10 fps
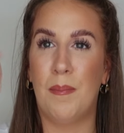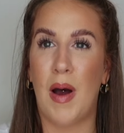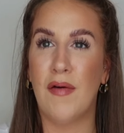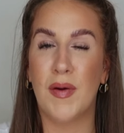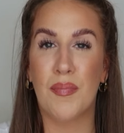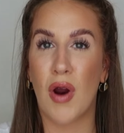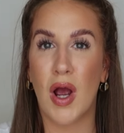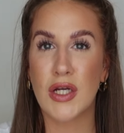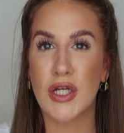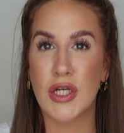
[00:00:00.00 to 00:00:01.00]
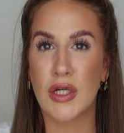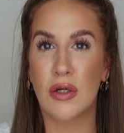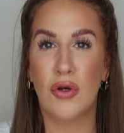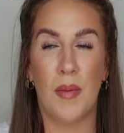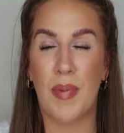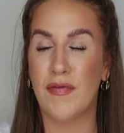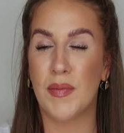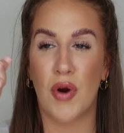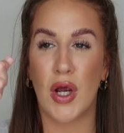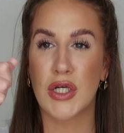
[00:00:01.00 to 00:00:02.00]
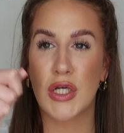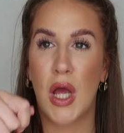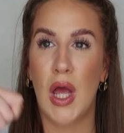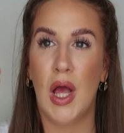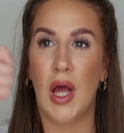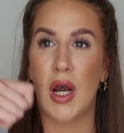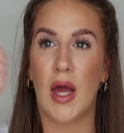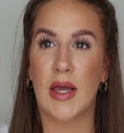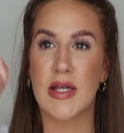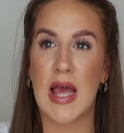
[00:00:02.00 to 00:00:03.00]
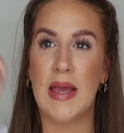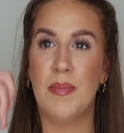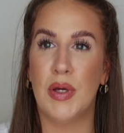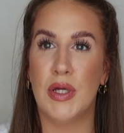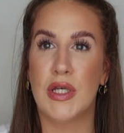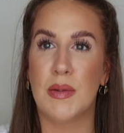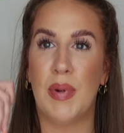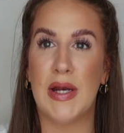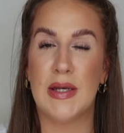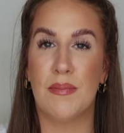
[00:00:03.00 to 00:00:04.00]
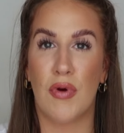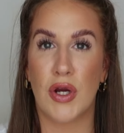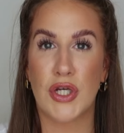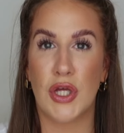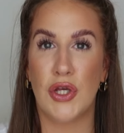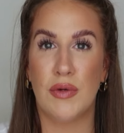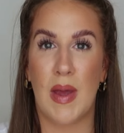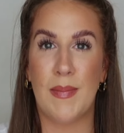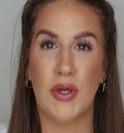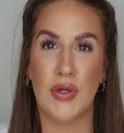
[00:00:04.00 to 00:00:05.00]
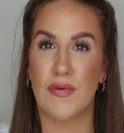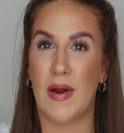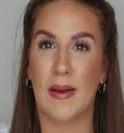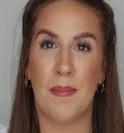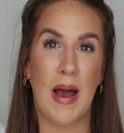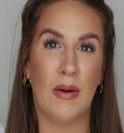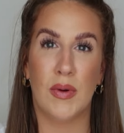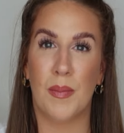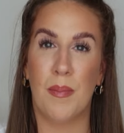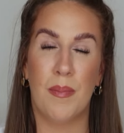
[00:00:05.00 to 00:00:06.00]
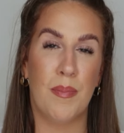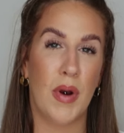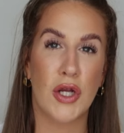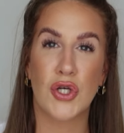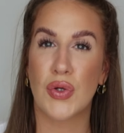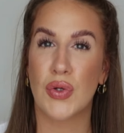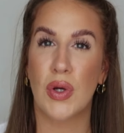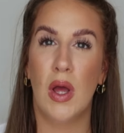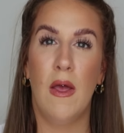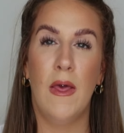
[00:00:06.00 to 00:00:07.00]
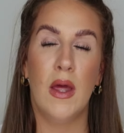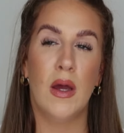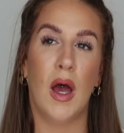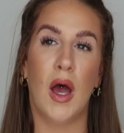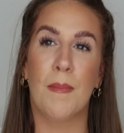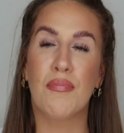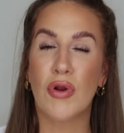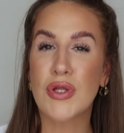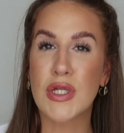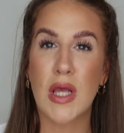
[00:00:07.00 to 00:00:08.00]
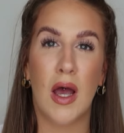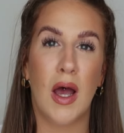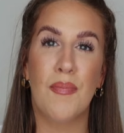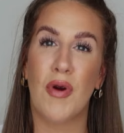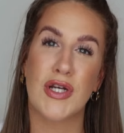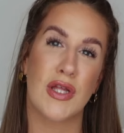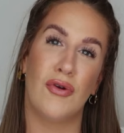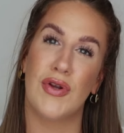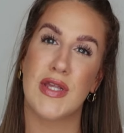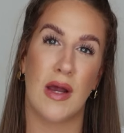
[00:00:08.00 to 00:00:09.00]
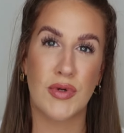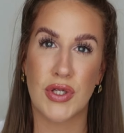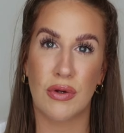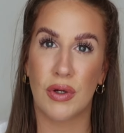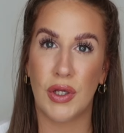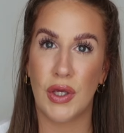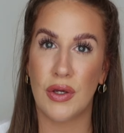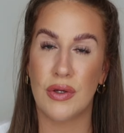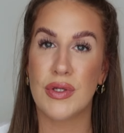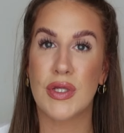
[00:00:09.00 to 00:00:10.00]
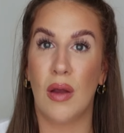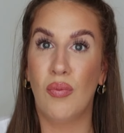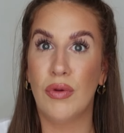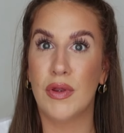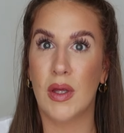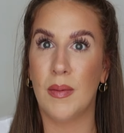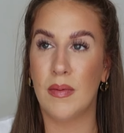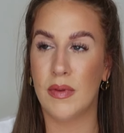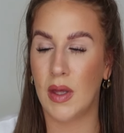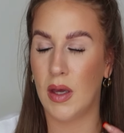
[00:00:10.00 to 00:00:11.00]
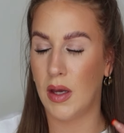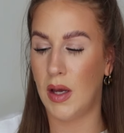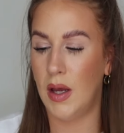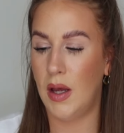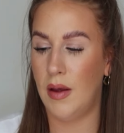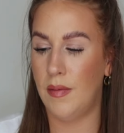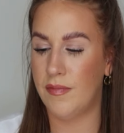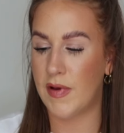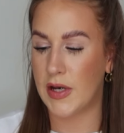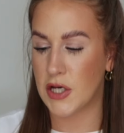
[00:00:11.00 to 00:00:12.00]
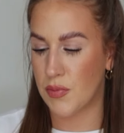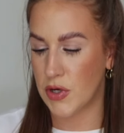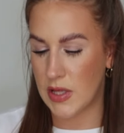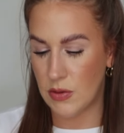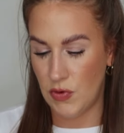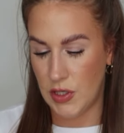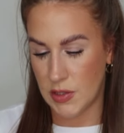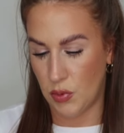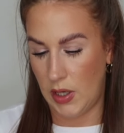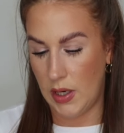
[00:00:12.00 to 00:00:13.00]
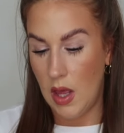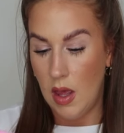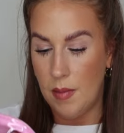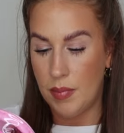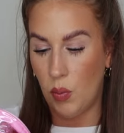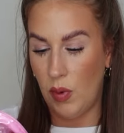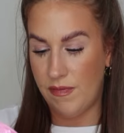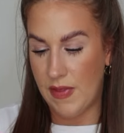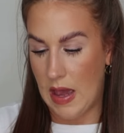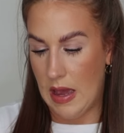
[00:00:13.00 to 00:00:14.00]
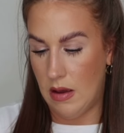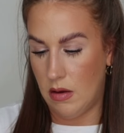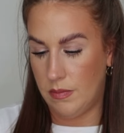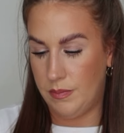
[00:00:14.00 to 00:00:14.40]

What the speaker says: buffer brush. Not a buffer brush. Like a tapered blending brush that you'd maybe use for like a powder blush or bronzer, a brush that honestly I'm just not going to use. I want the foundation brush. That was really disappointing. But with that,